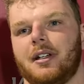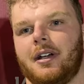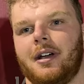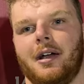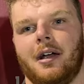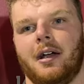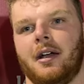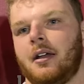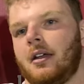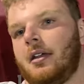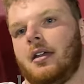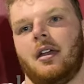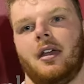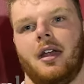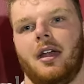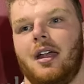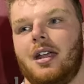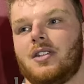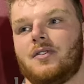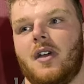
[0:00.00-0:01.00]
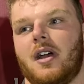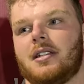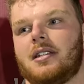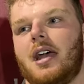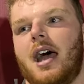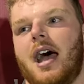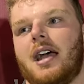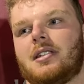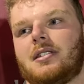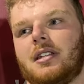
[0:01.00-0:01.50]
Uh, it's
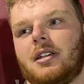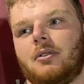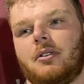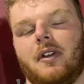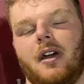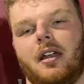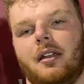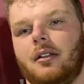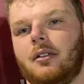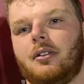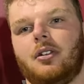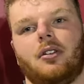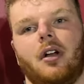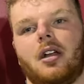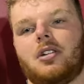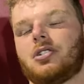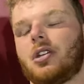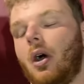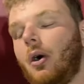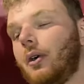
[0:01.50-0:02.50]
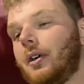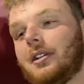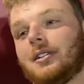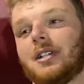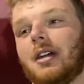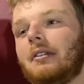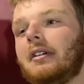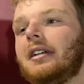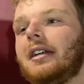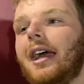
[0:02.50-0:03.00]
fantastic. We've had great showings
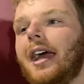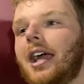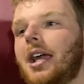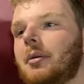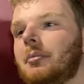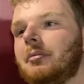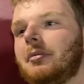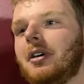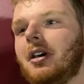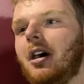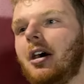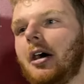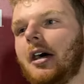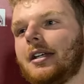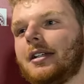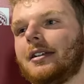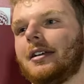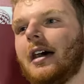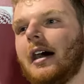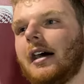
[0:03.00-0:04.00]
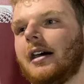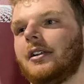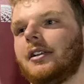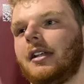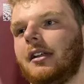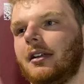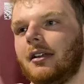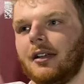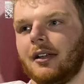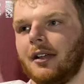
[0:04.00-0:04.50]
every game uh, at the
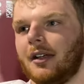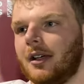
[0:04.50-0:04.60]
Coli